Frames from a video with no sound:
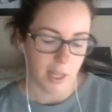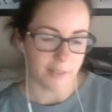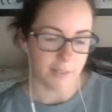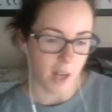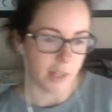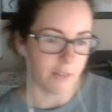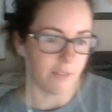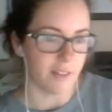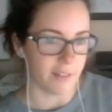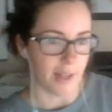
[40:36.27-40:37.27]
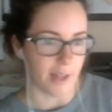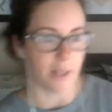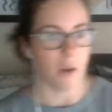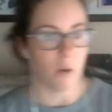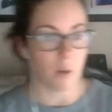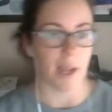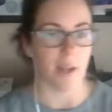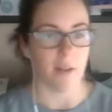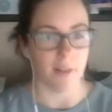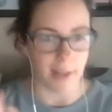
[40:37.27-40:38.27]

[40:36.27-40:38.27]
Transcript: it's kind of this like, okay,